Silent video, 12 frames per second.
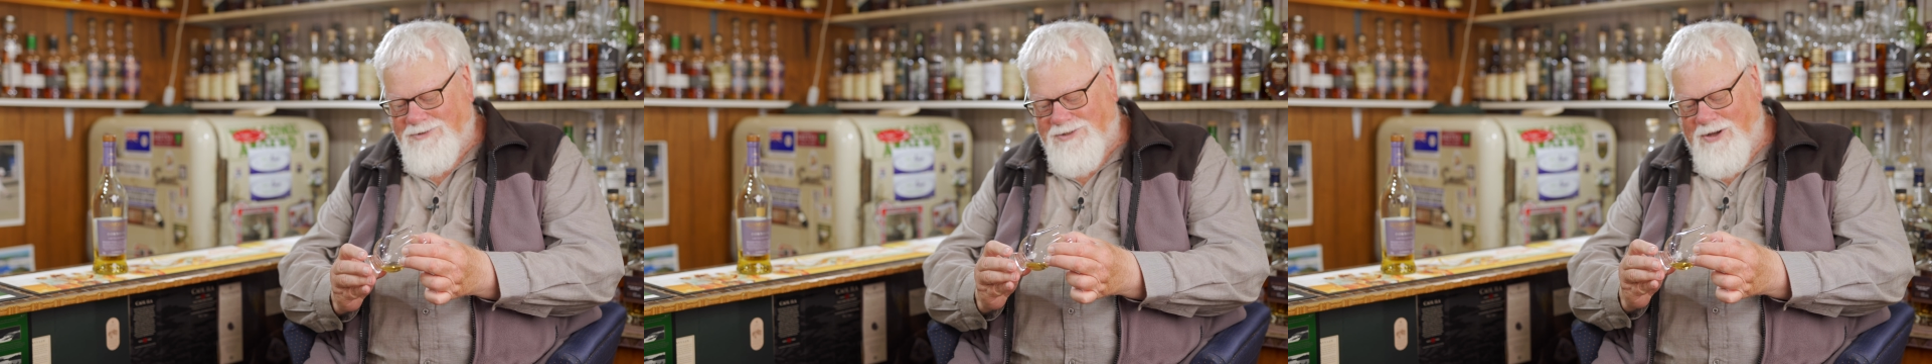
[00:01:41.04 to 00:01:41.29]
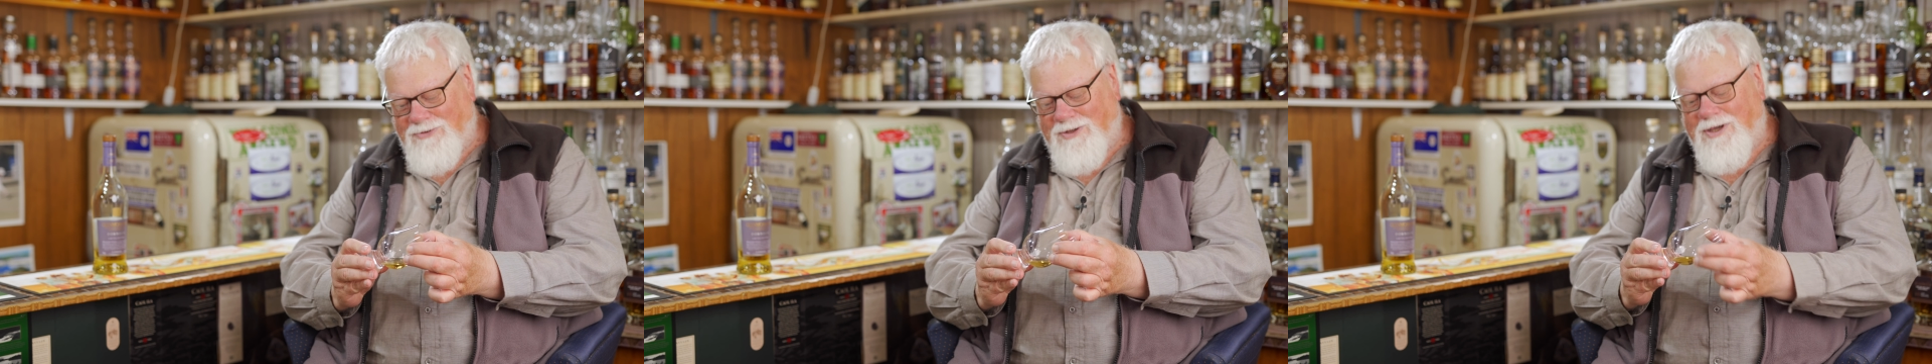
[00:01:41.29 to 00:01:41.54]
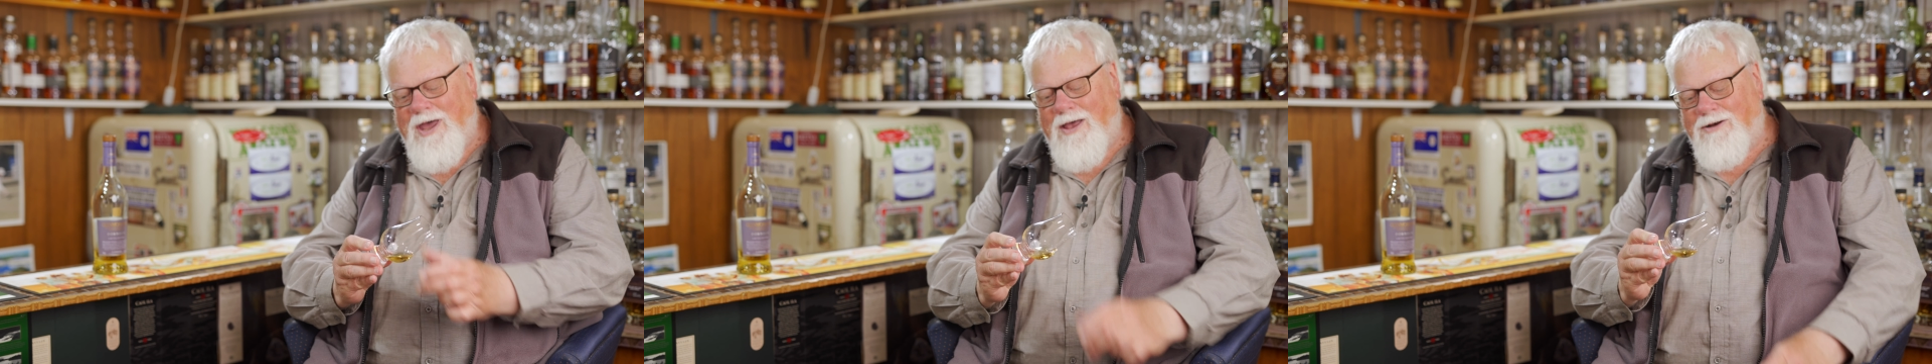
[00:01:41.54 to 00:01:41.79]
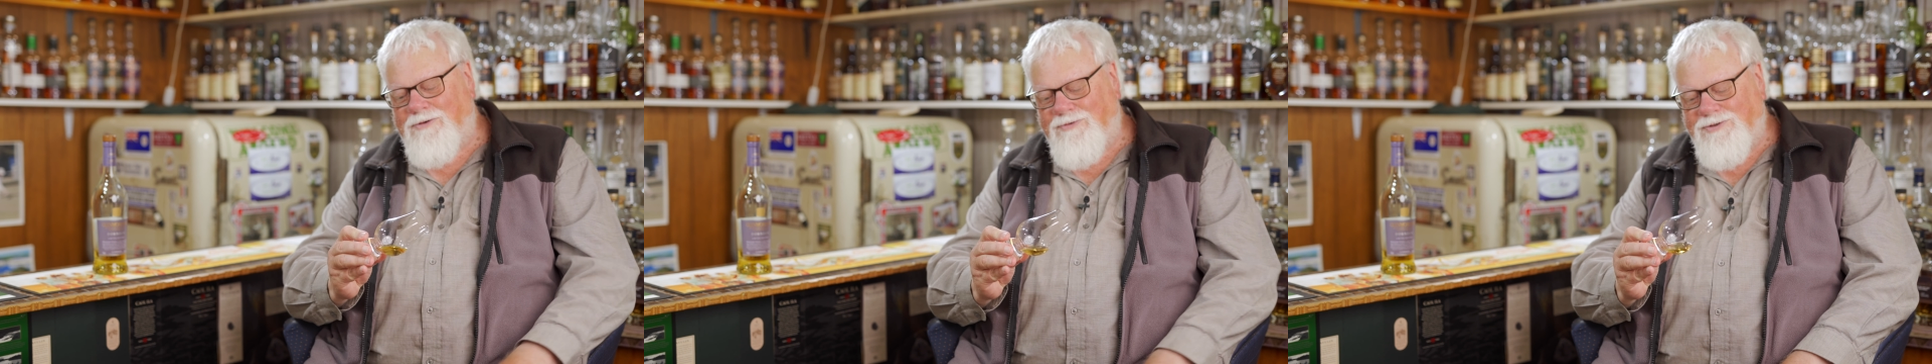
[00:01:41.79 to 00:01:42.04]
So the
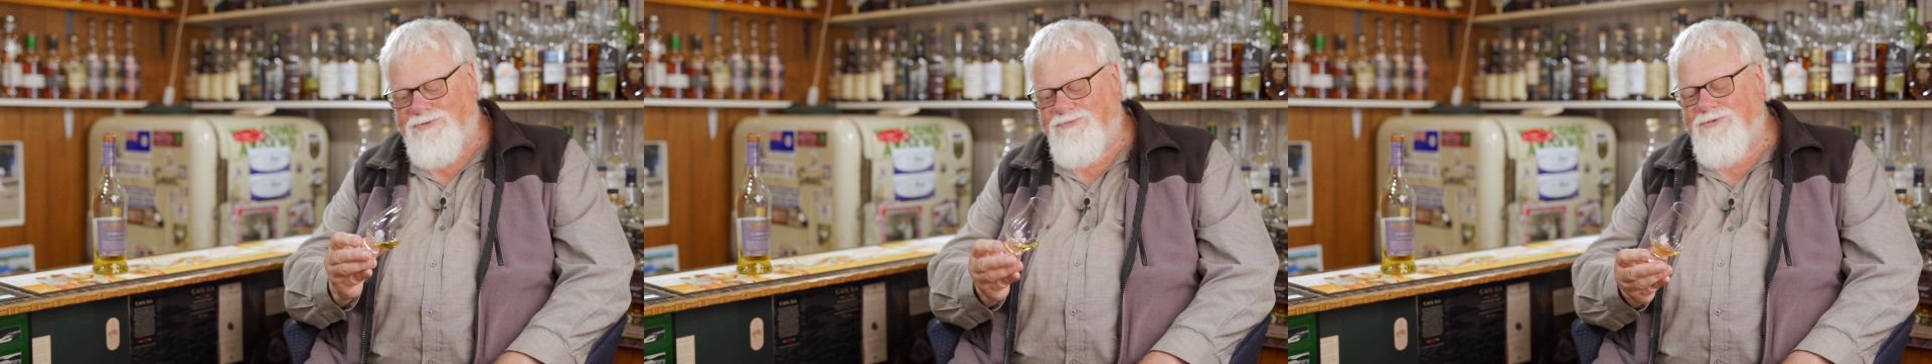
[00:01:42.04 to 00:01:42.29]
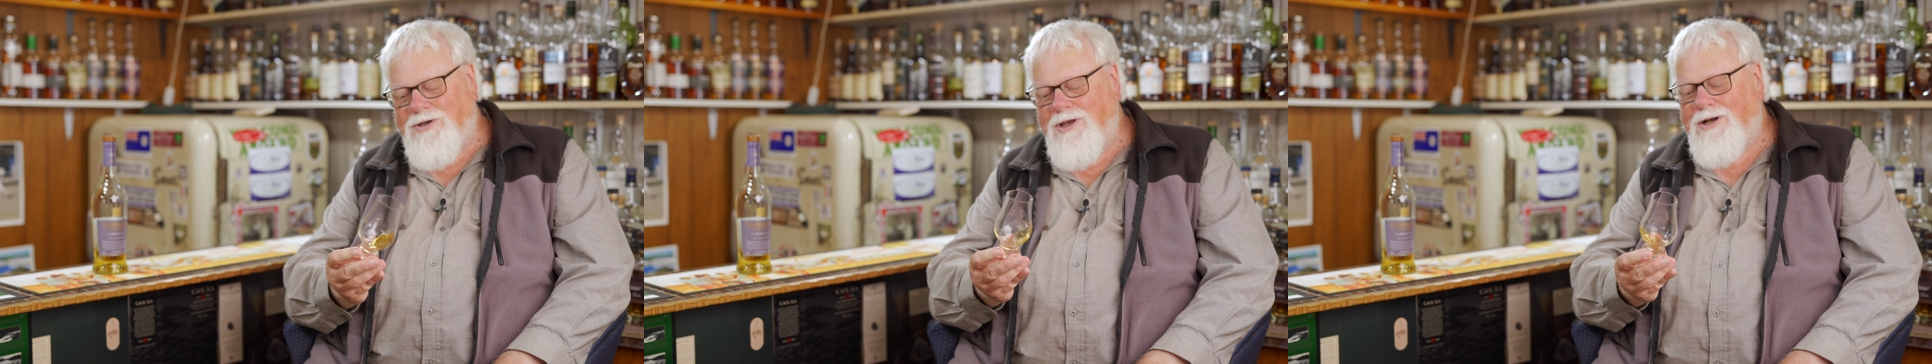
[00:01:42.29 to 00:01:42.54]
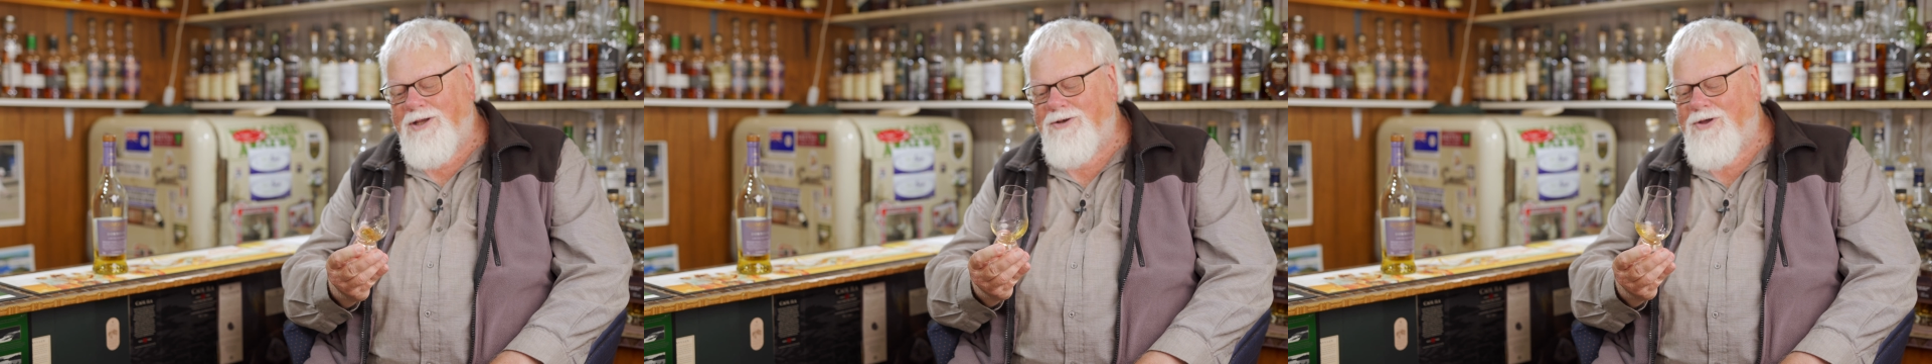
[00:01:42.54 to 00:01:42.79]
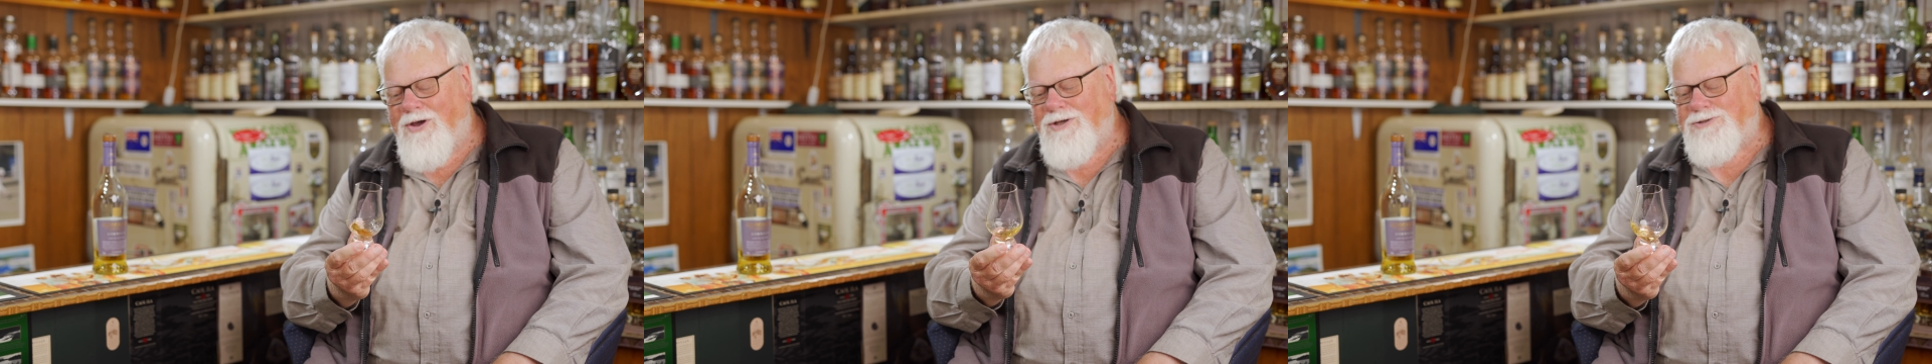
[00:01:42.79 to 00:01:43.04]
colour is really
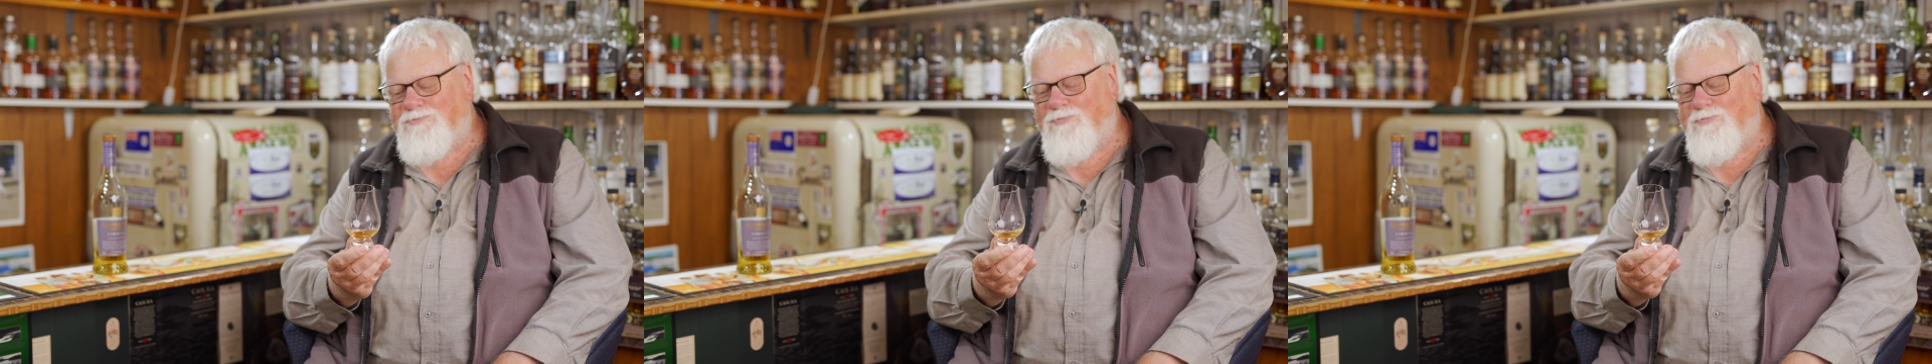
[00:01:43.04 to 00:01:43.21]
nice,